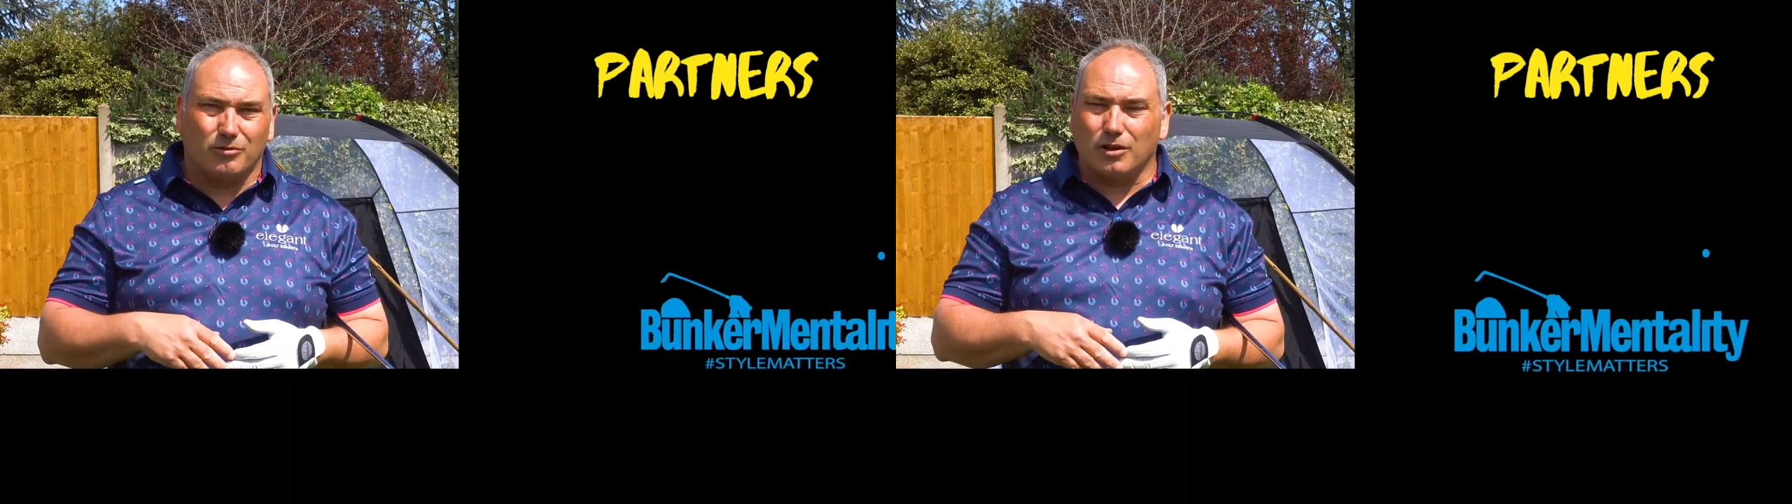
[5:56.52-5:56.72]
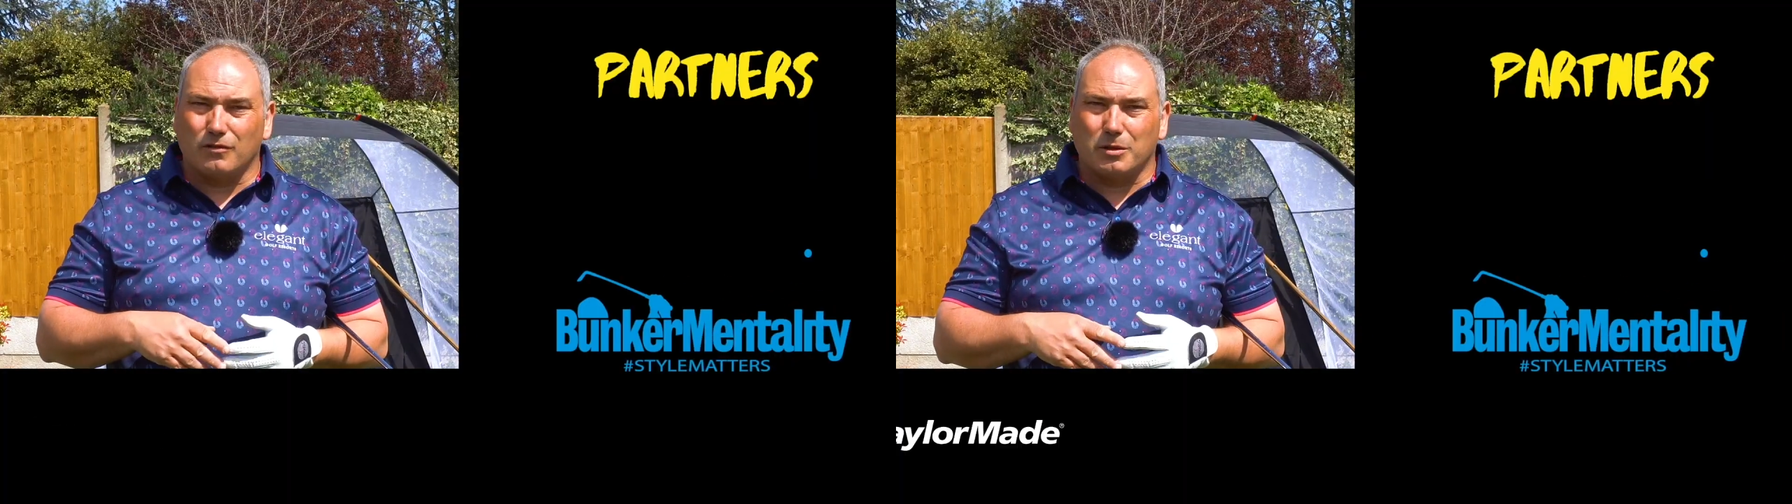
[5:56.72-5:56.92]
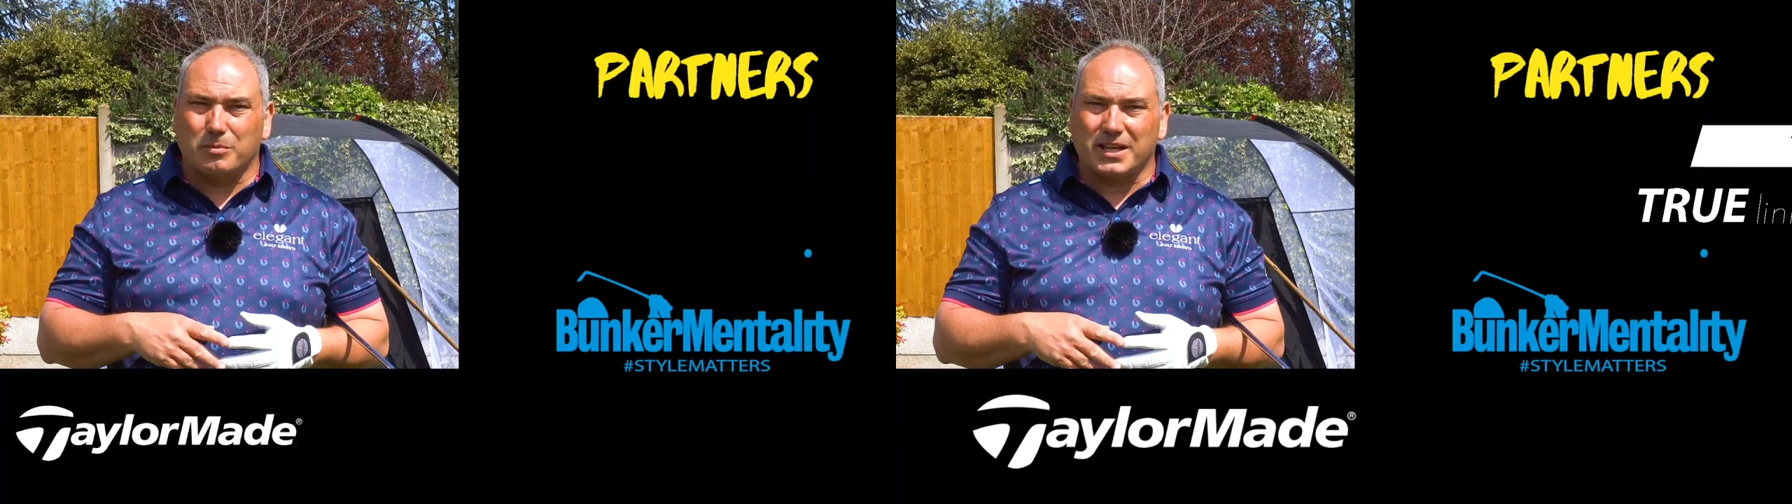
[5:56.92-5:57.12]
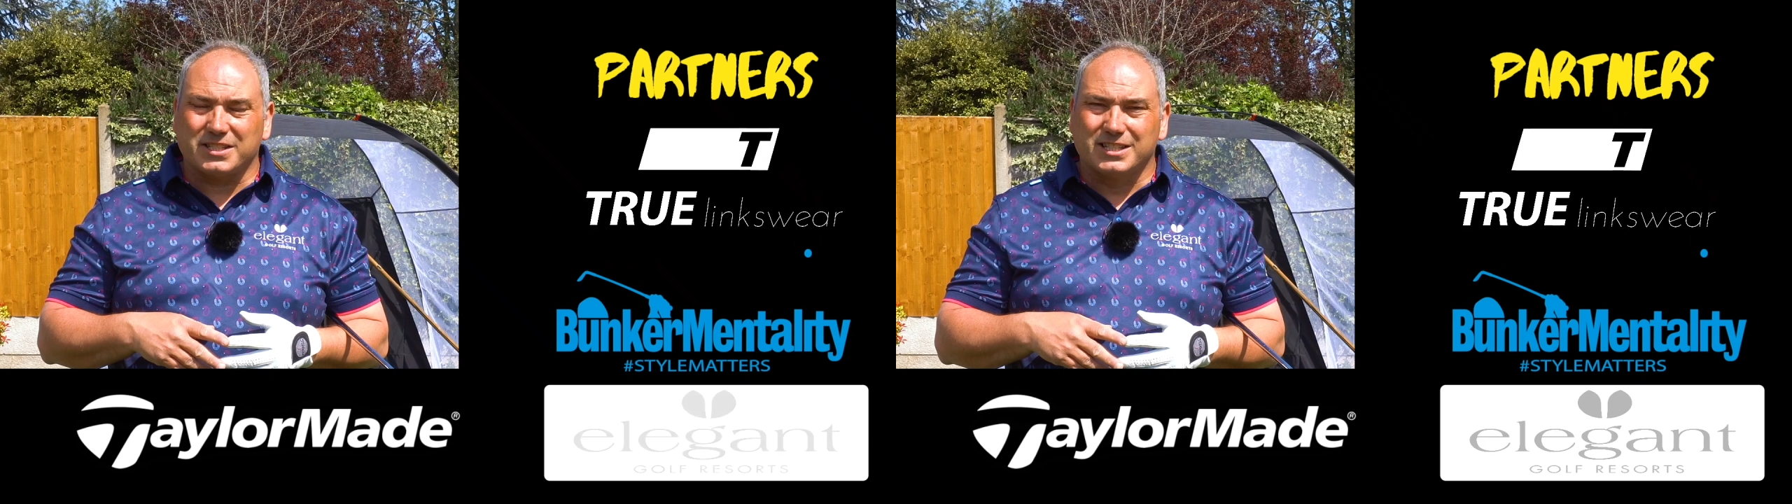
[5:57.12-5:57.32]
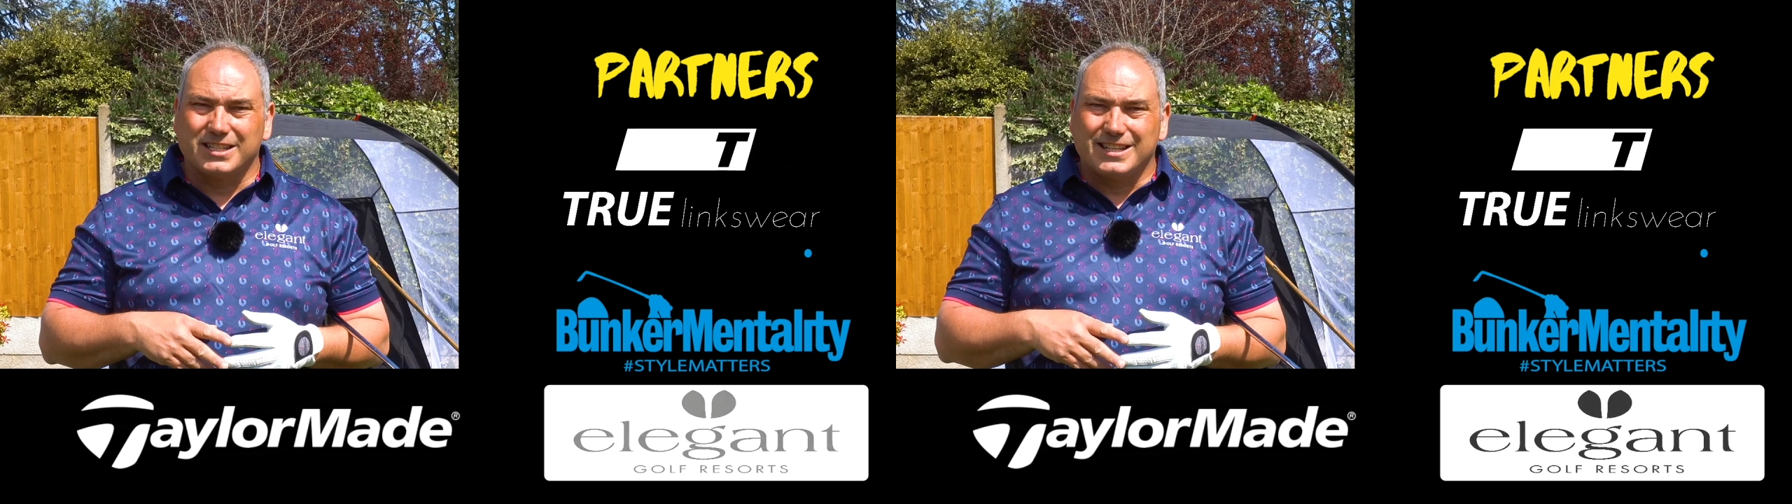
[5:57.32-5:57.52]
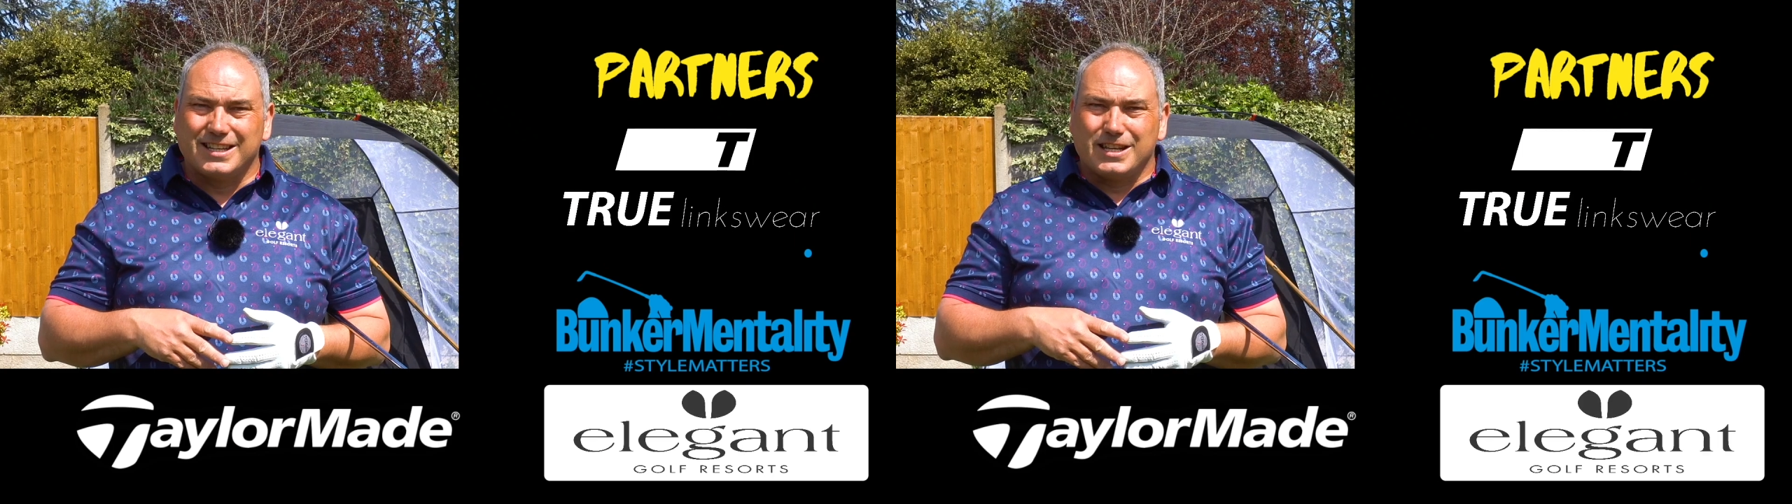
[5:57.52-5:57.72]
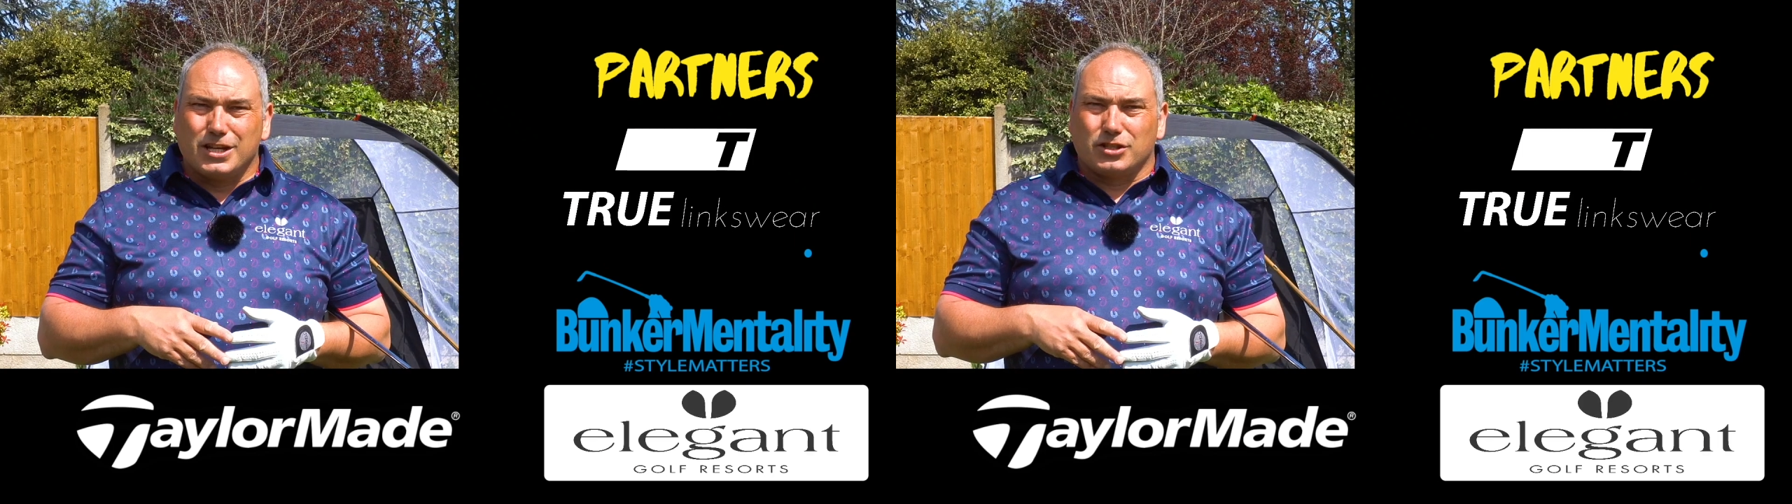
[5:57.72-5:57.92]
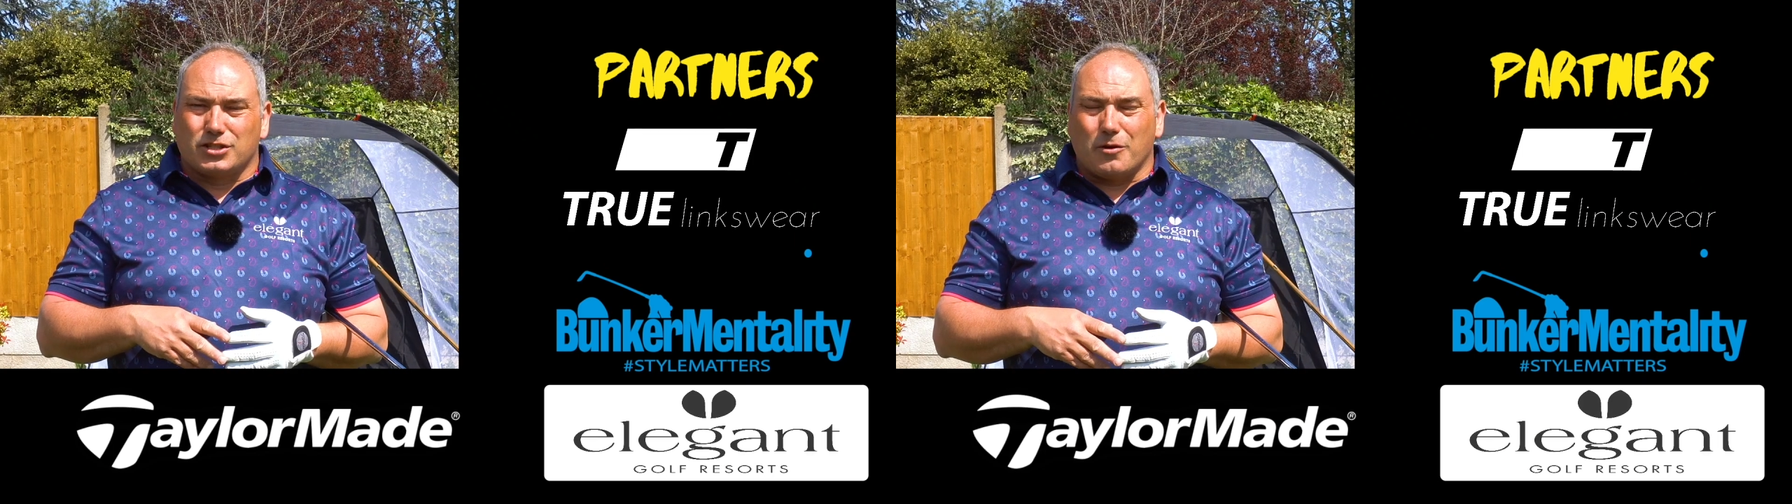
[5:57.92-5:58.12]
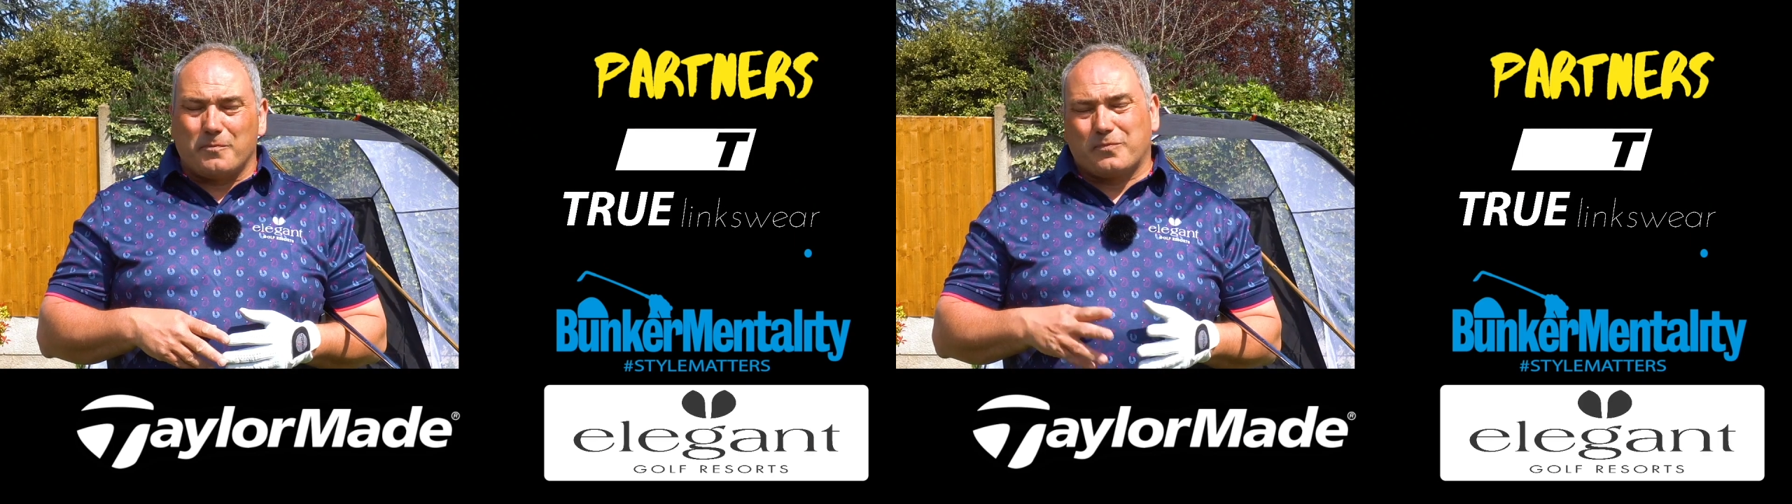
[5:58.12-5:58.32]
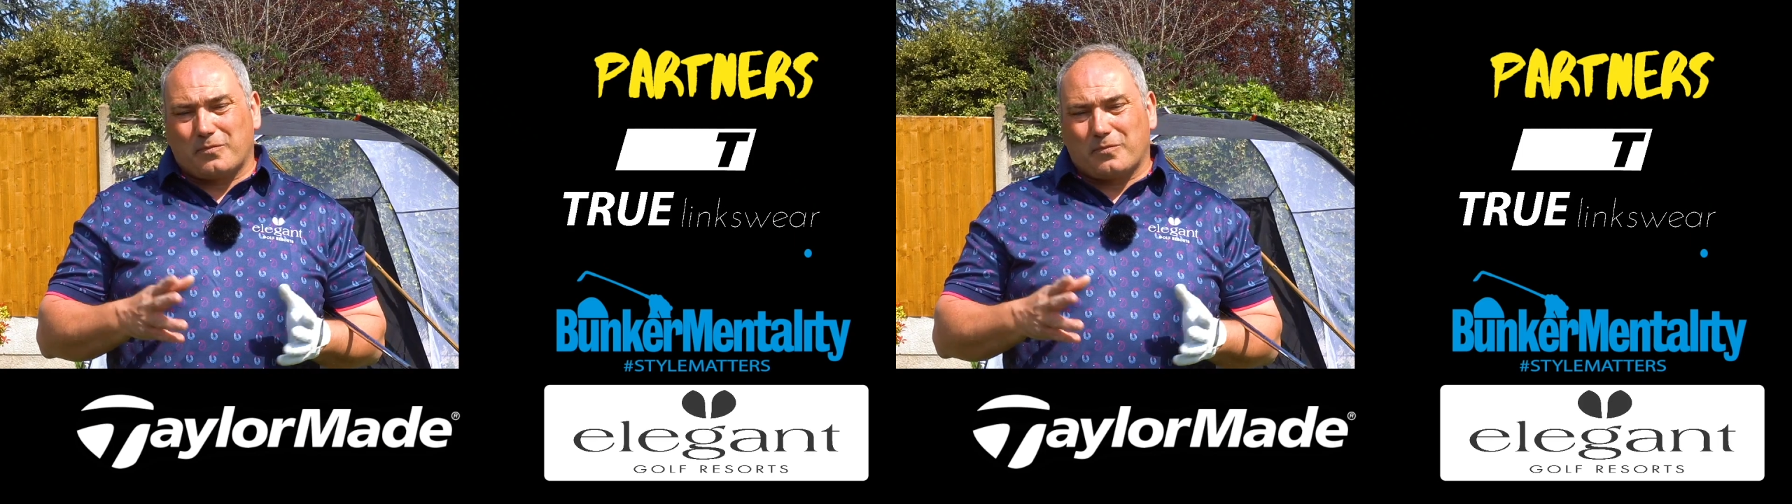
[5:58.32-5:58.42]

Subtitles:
all over the place. So